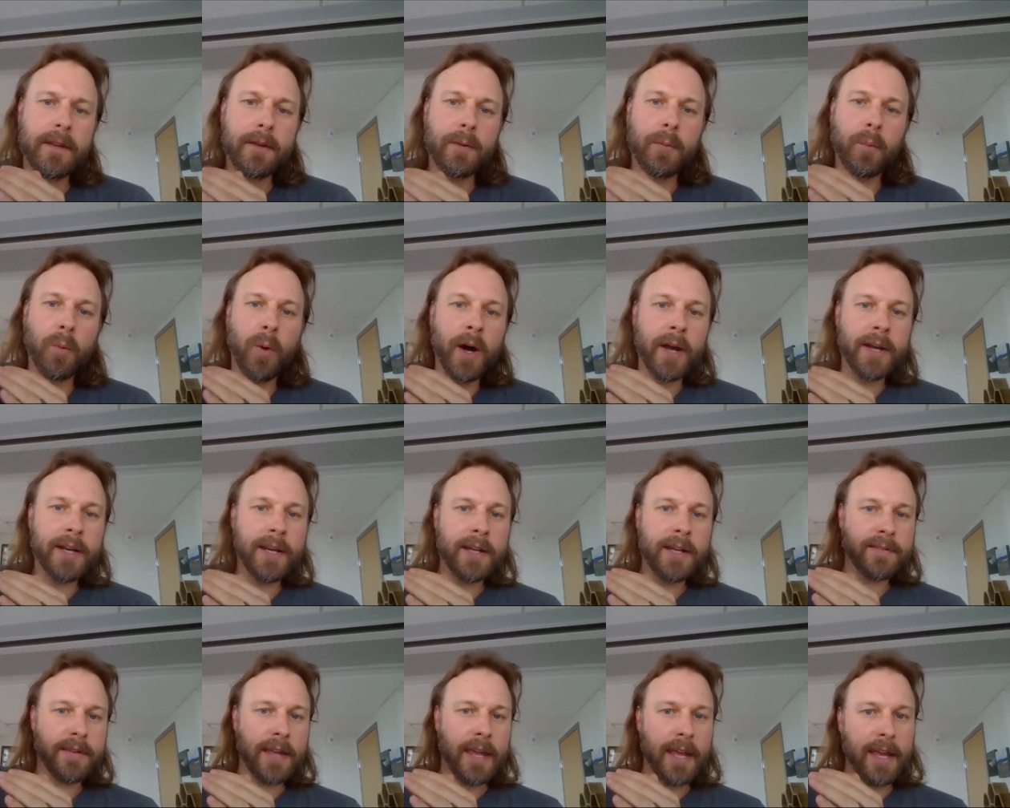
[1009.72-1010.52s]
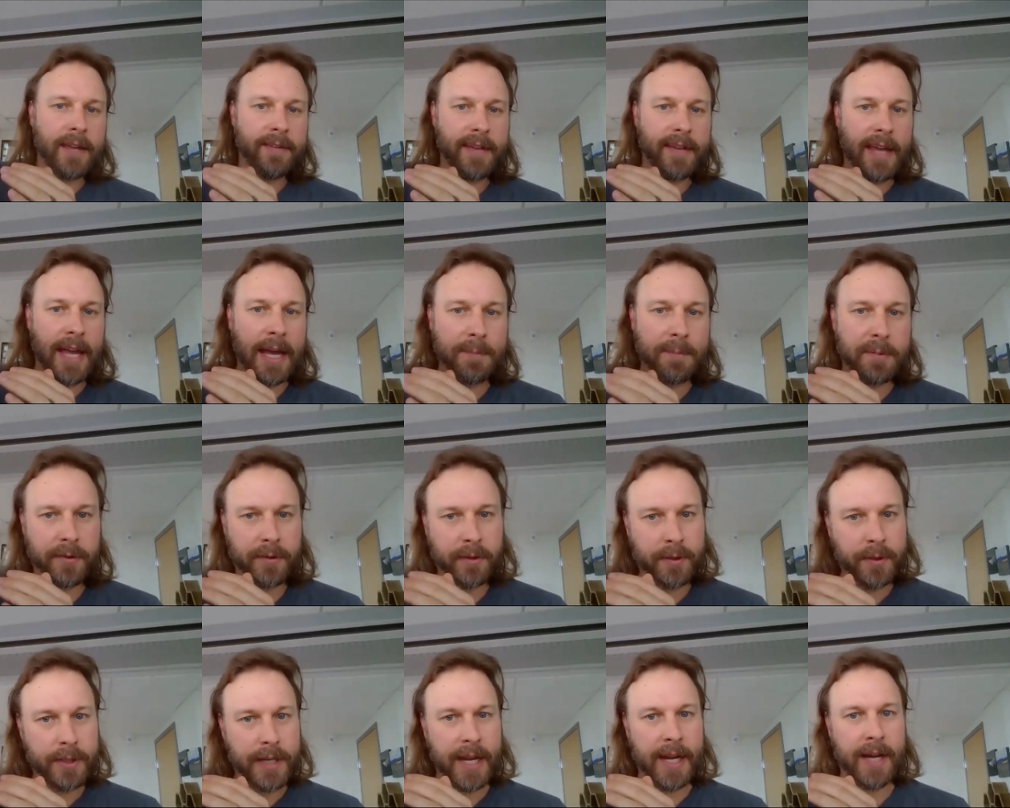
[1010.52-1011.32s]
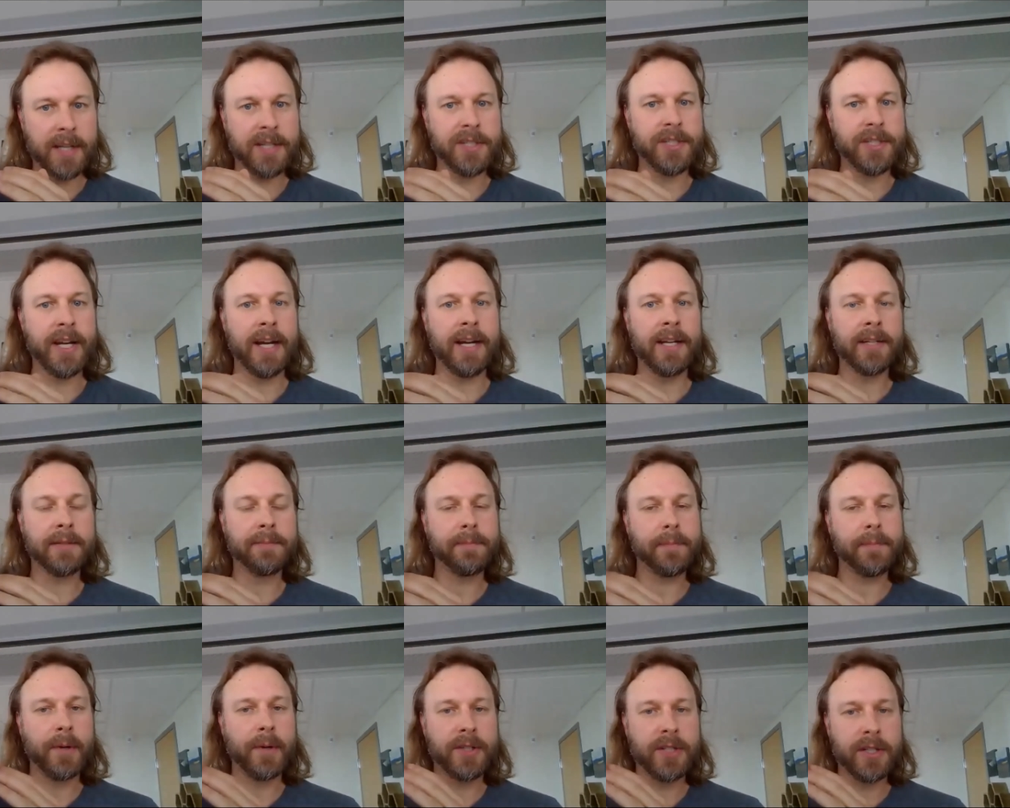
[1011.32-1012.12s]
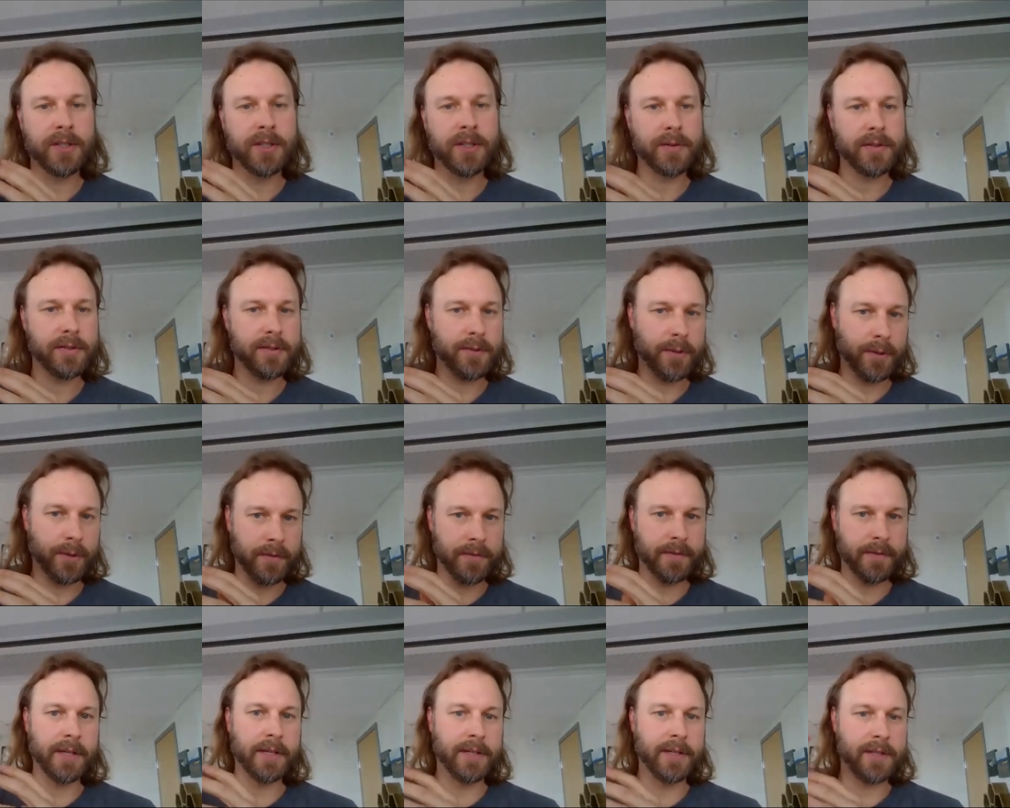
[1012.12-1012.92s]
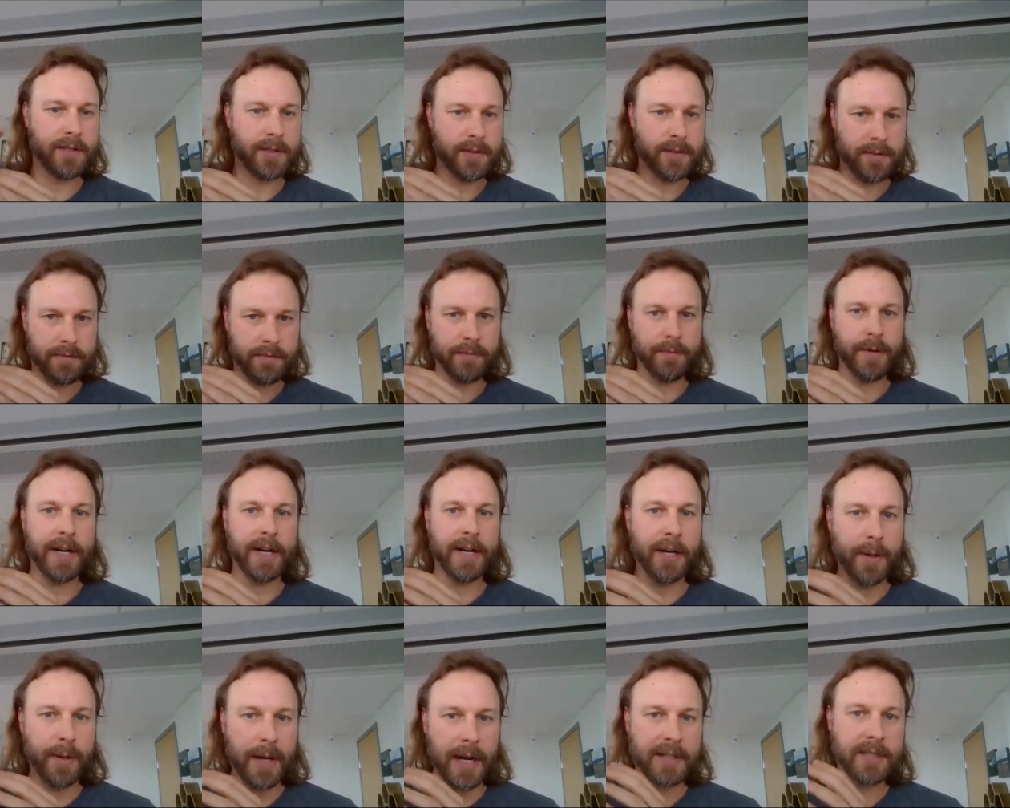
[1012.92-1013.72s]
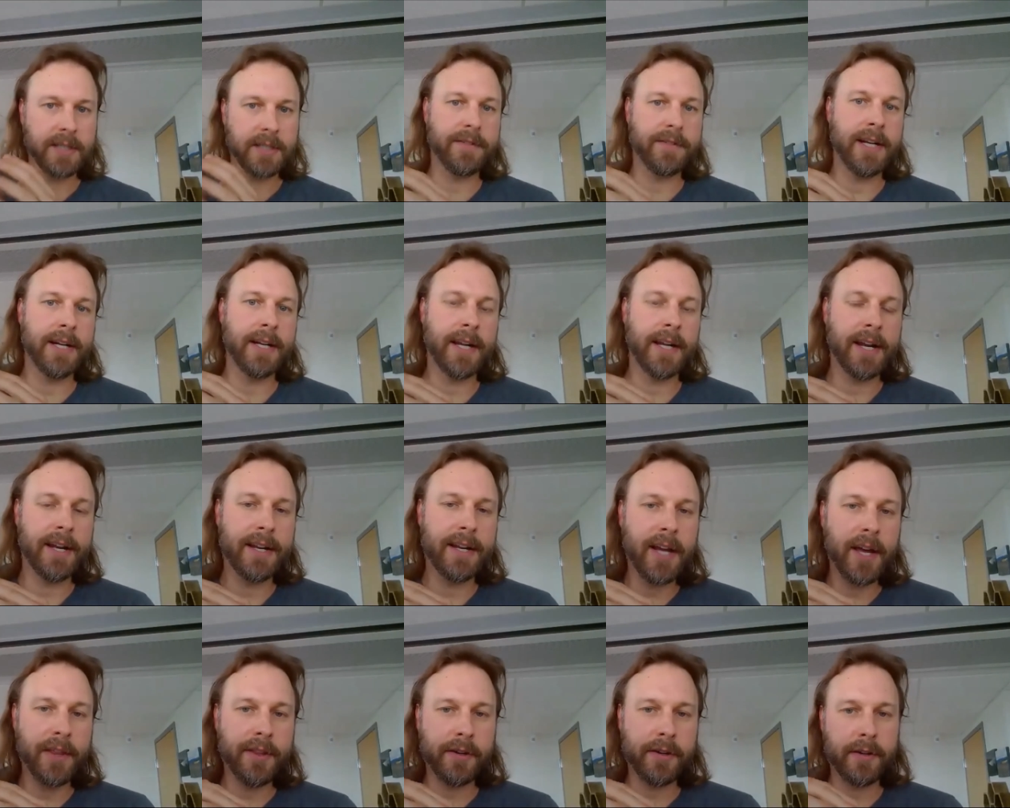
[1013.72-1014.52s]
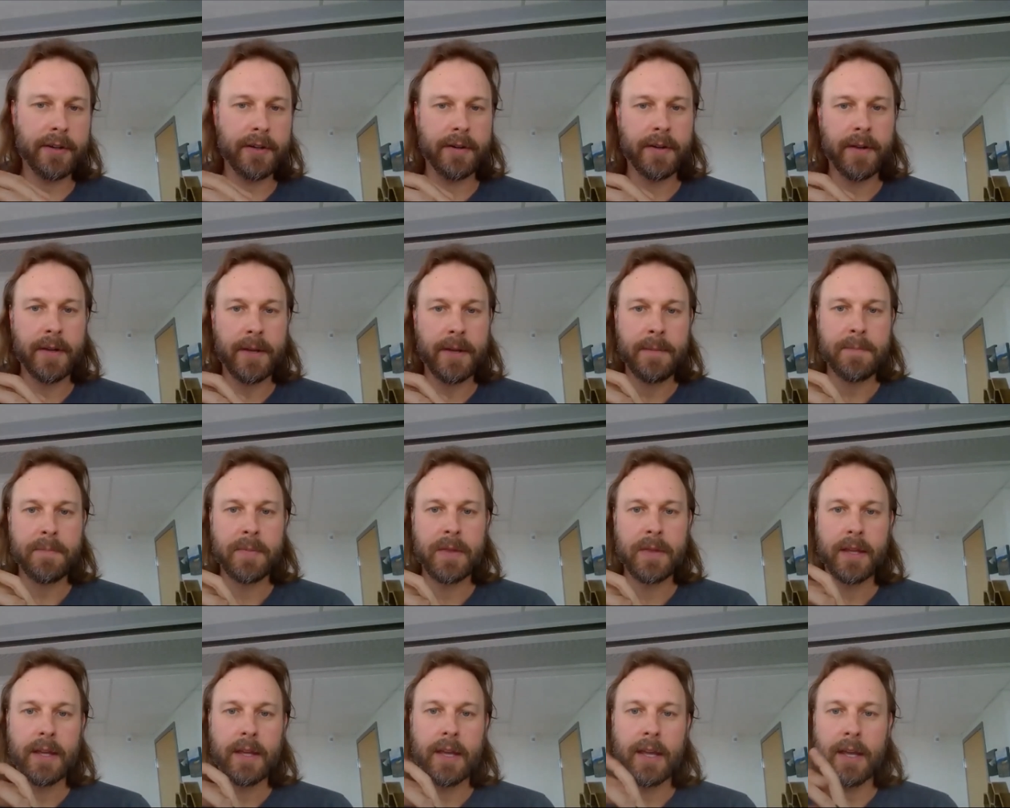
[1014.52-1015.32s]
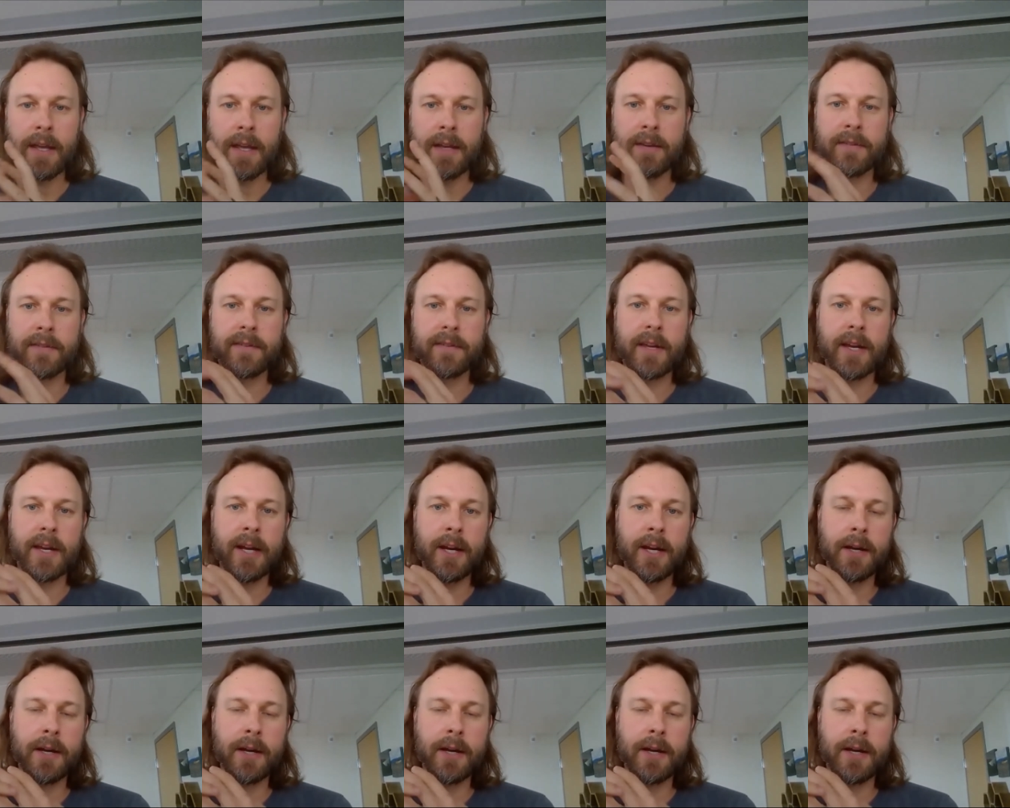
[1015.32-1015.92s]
one is absolute age dating, which is sort of this radioactive dating, and another is